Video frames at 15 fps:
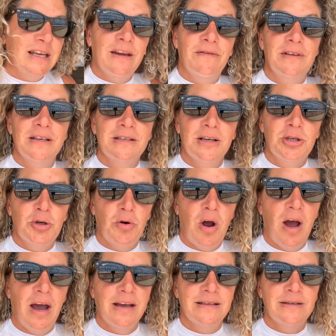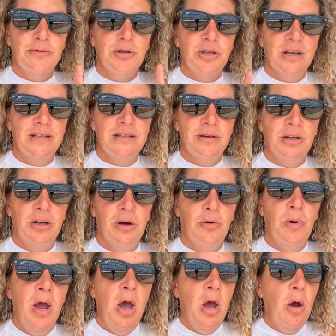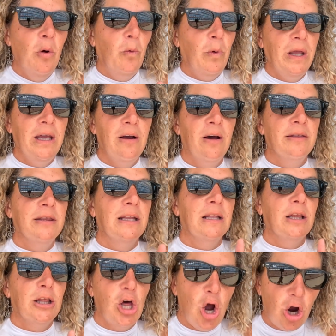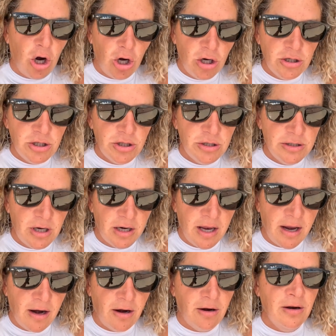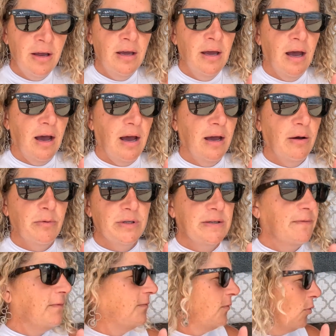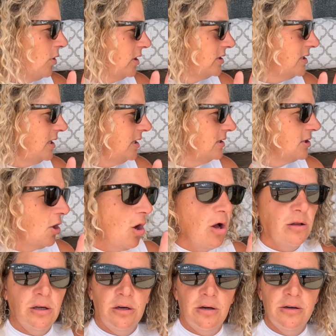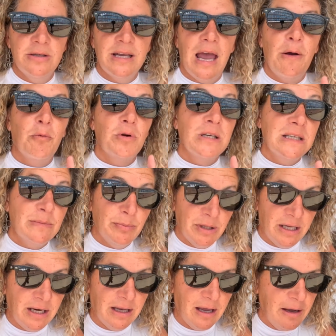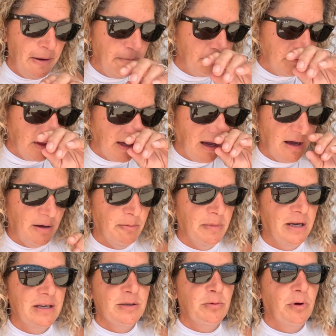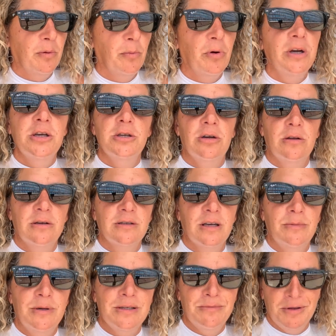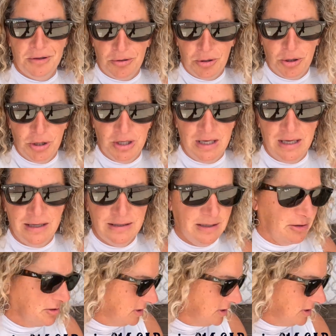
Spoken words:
give this a try. So just so you know, we got the large donair. It was $14, yep. And we're splitting it because we're pretty sure there's gonna be some other good eats here